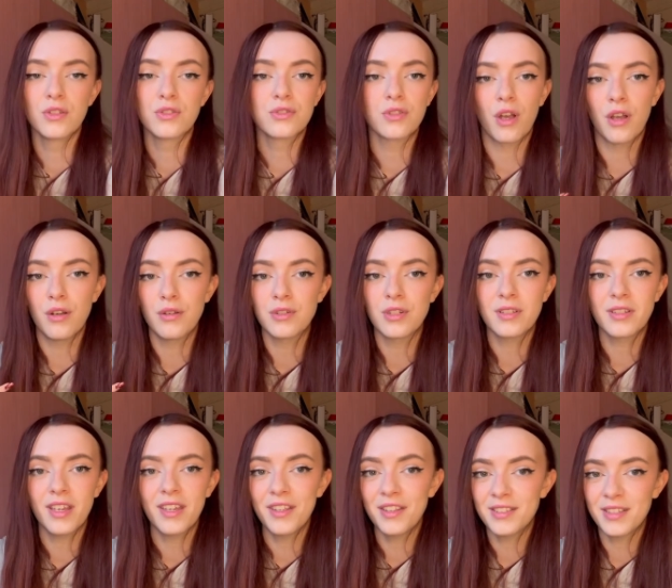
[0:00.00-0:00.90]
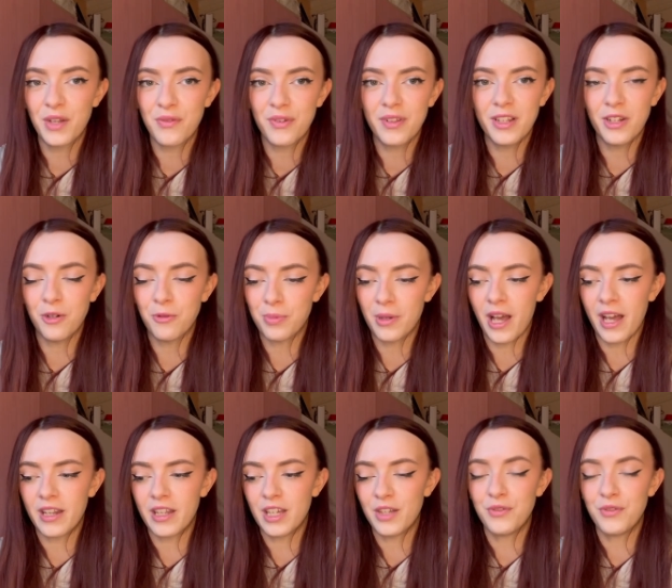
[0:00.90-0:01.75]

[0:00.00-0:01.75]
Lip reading: So just get yourself a little planner.